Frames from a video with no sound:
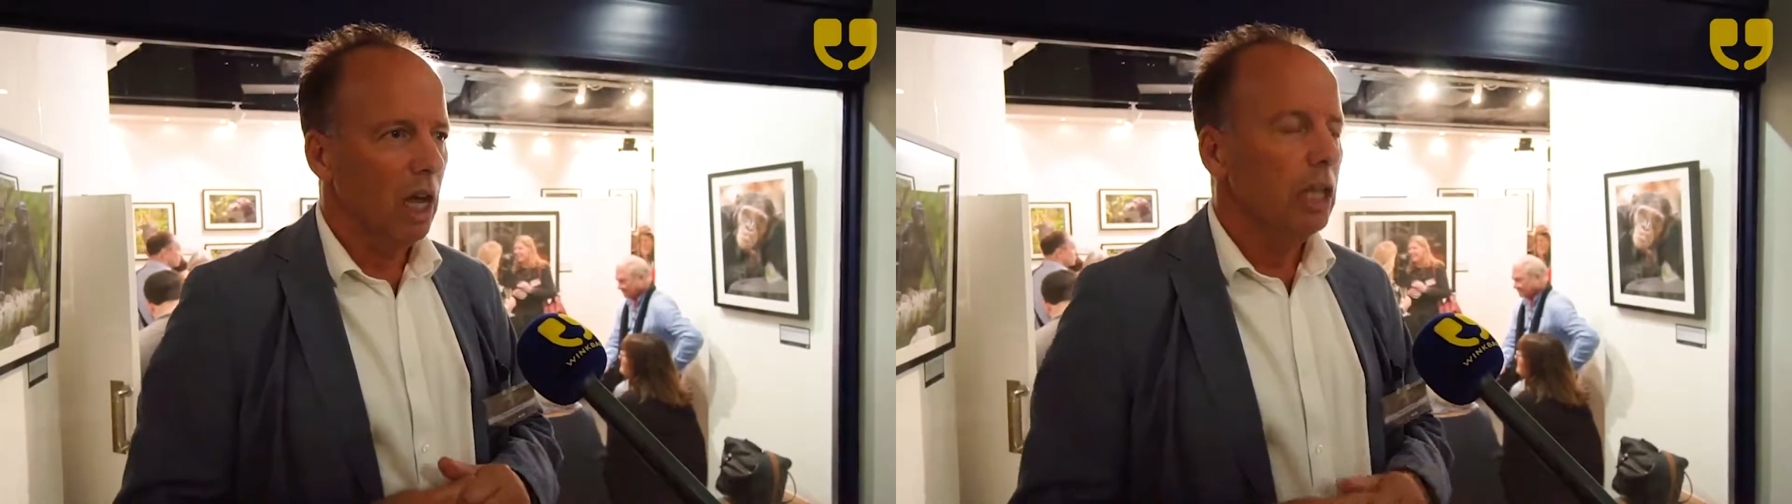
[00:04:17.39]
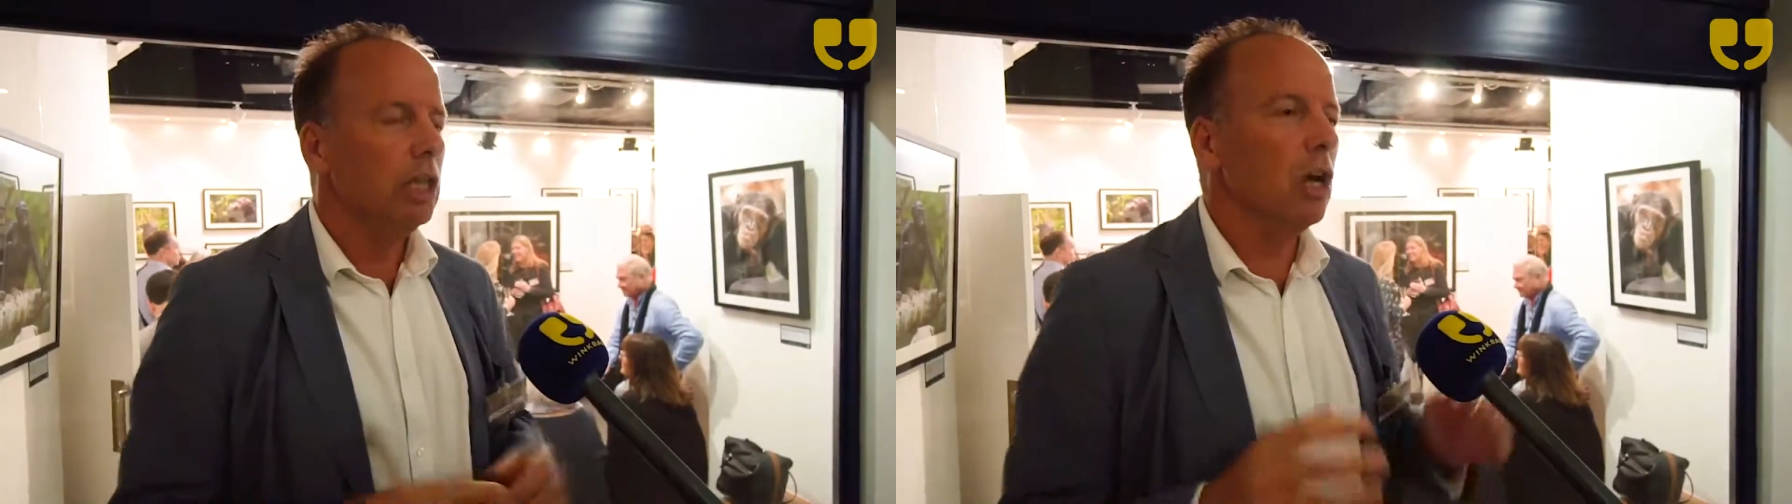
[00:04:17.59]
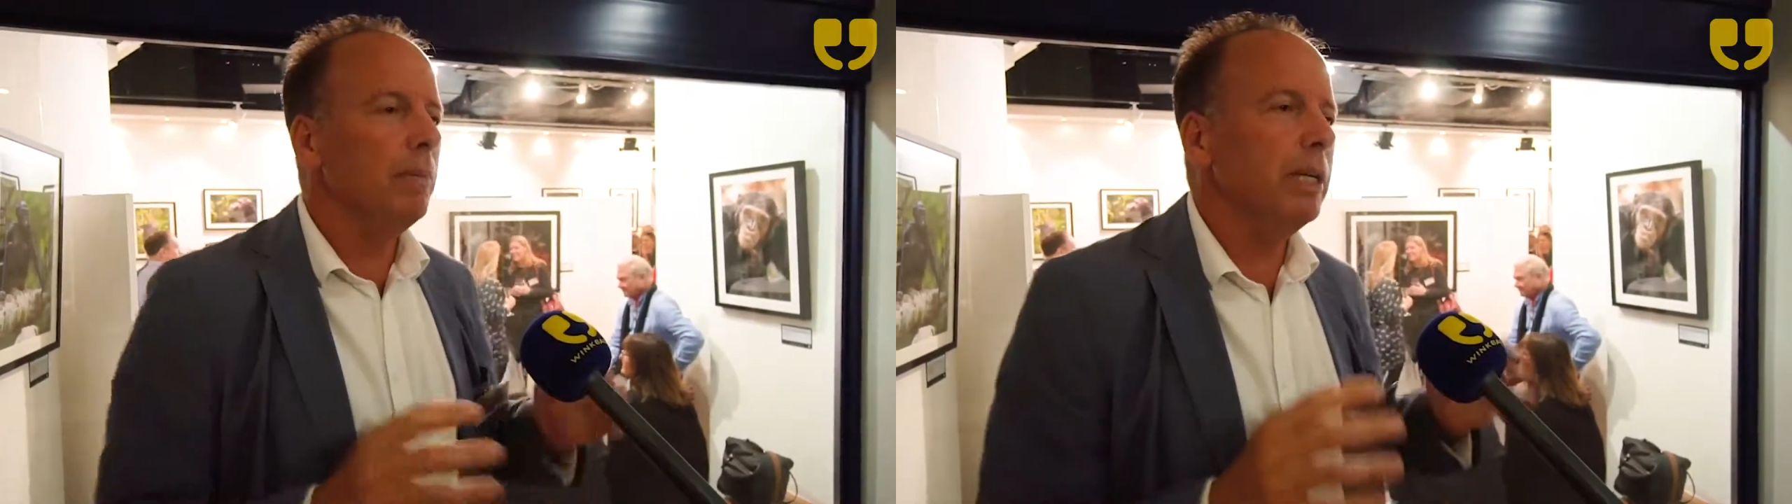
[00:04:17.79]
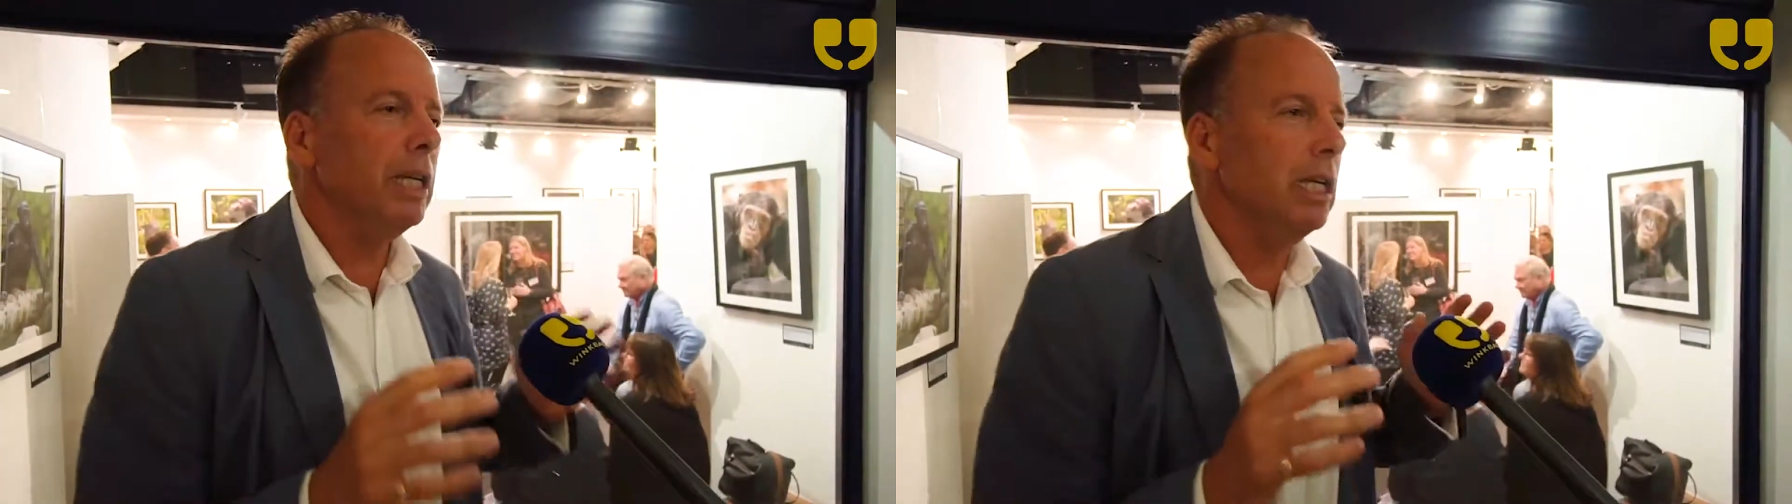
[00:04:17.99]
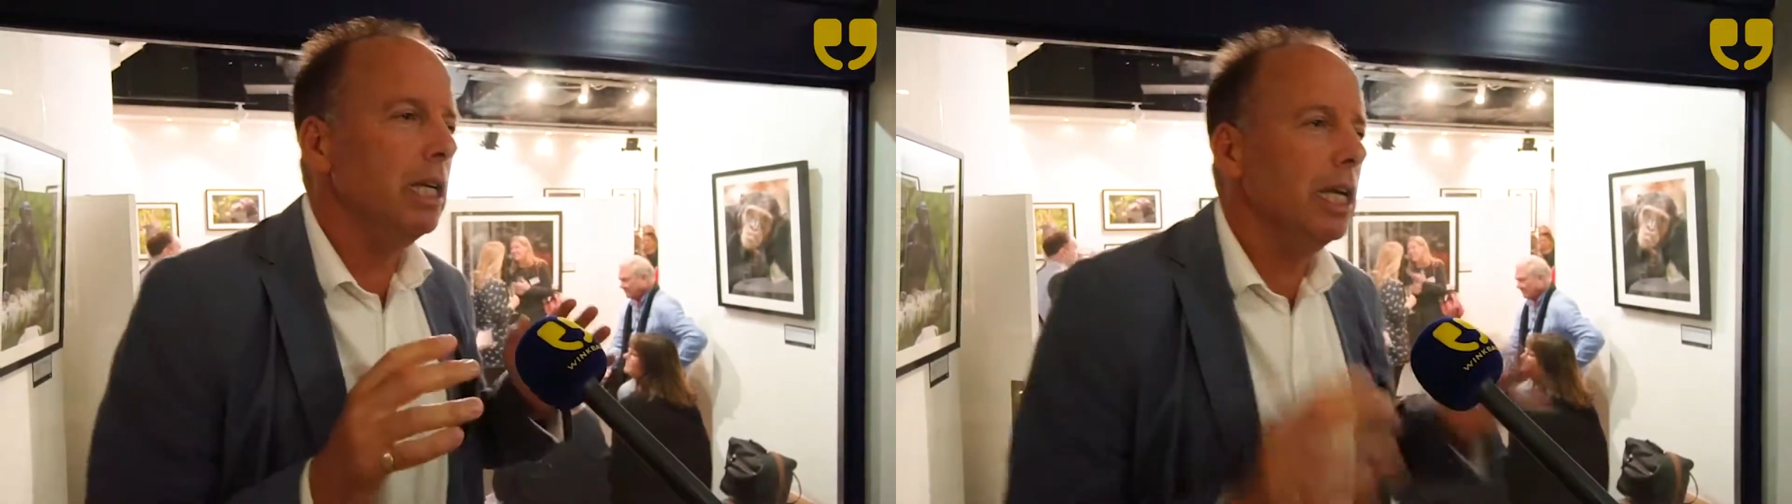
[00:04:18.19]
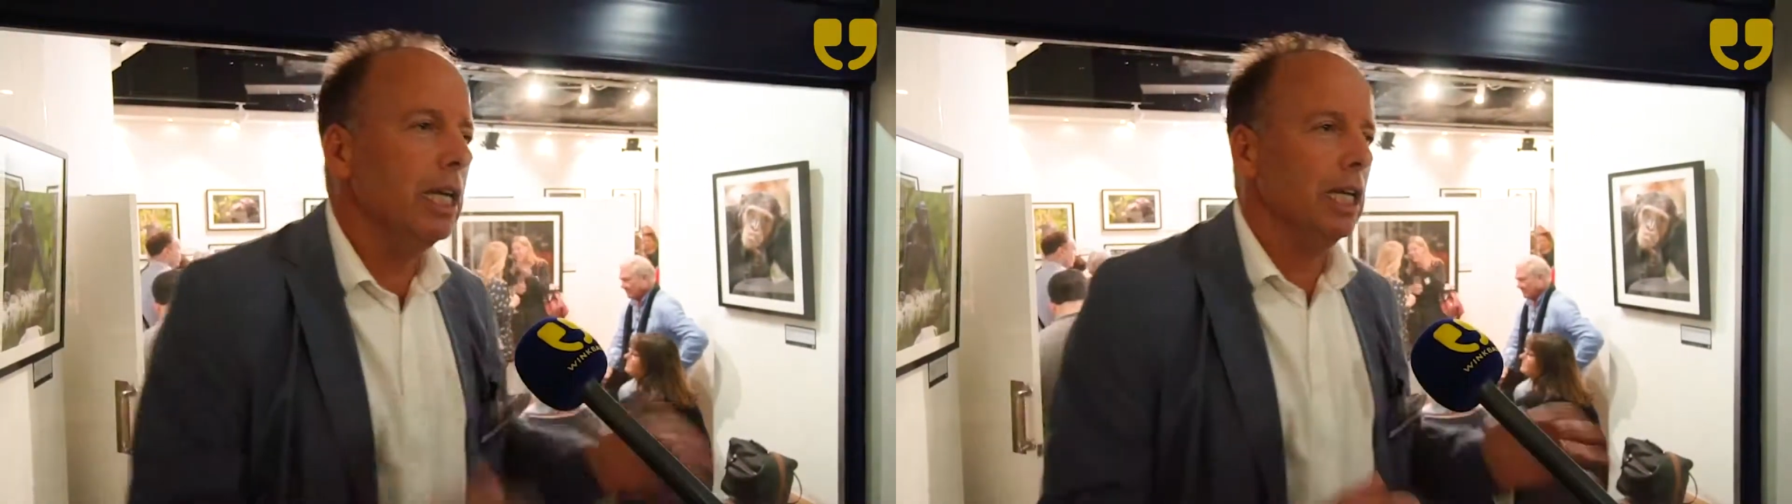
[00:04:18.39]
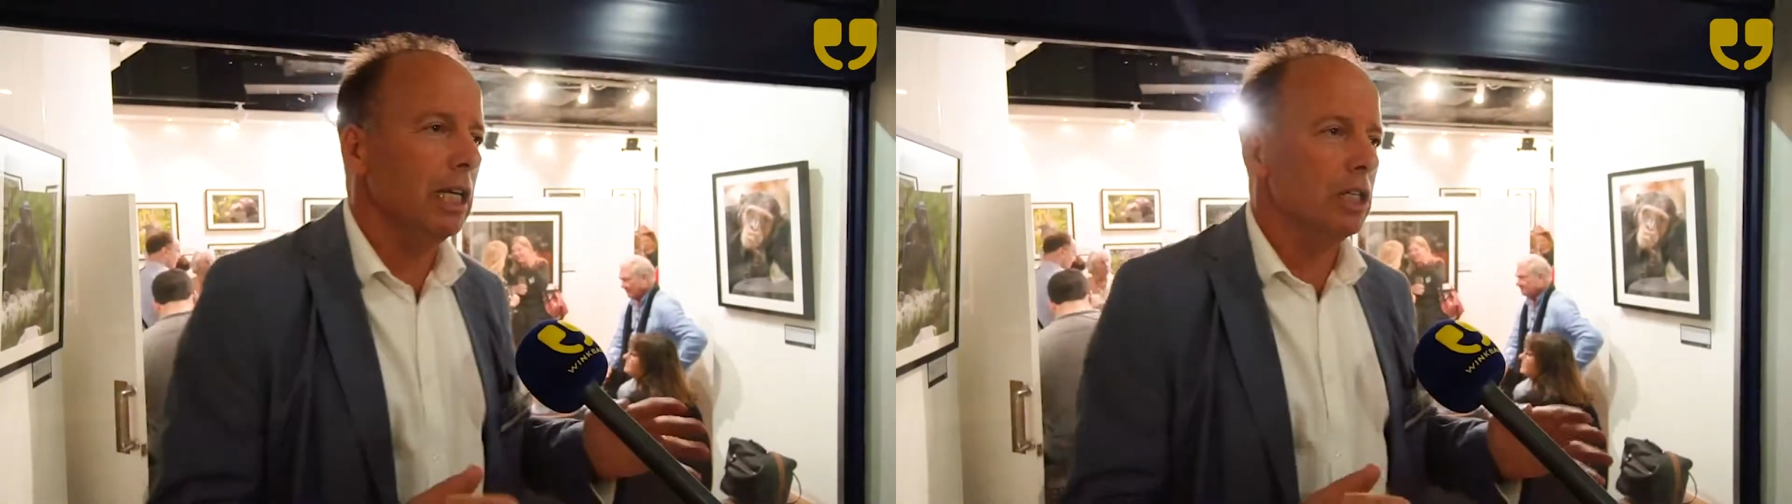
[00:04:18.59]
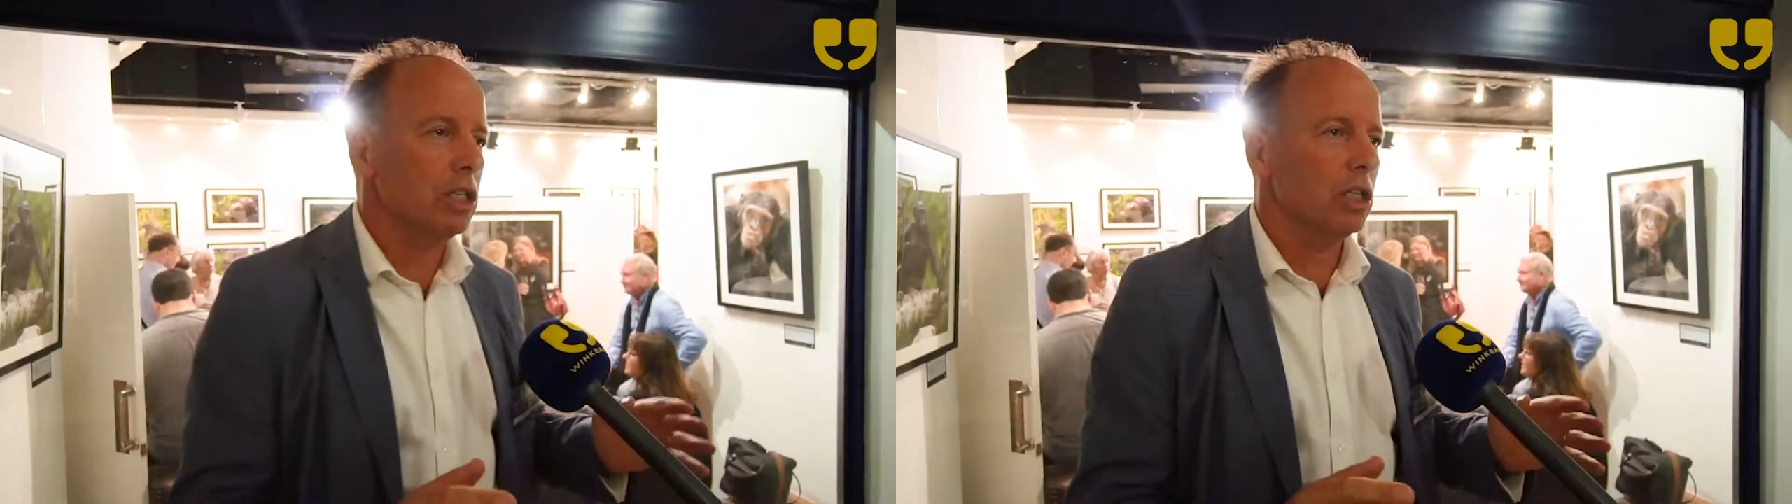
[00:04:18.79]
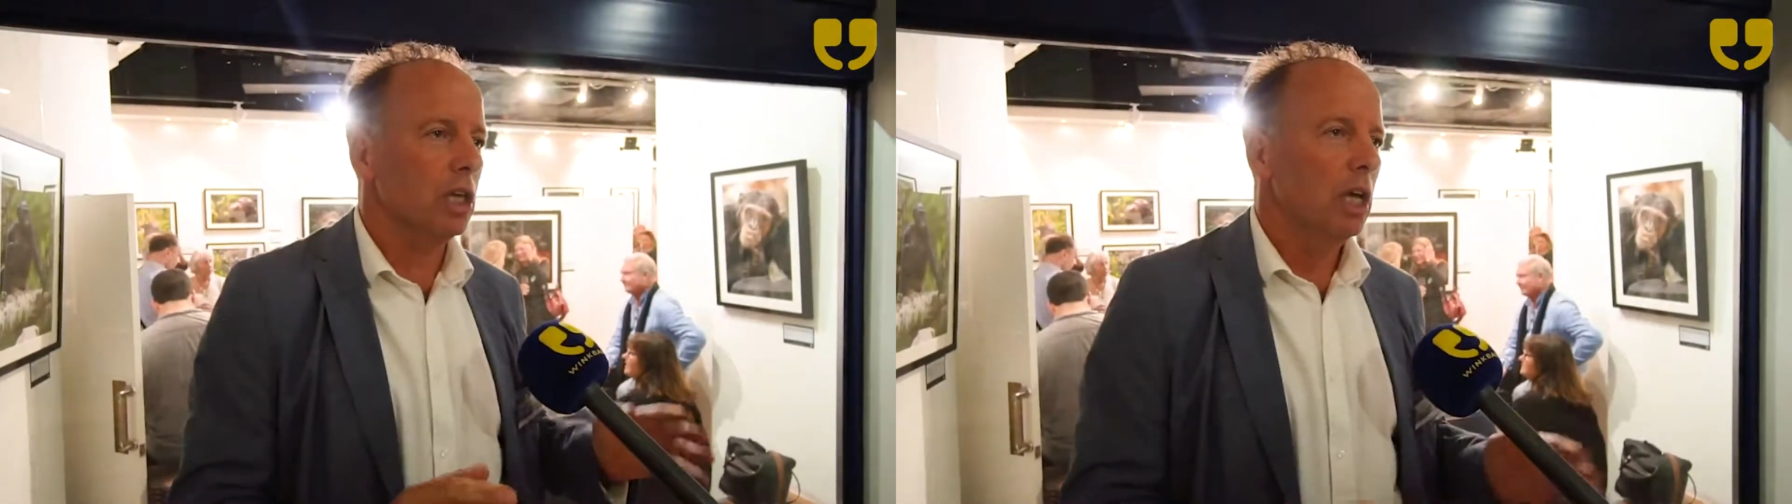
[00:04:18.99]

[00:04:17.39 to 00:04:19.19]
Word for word: Nobody needs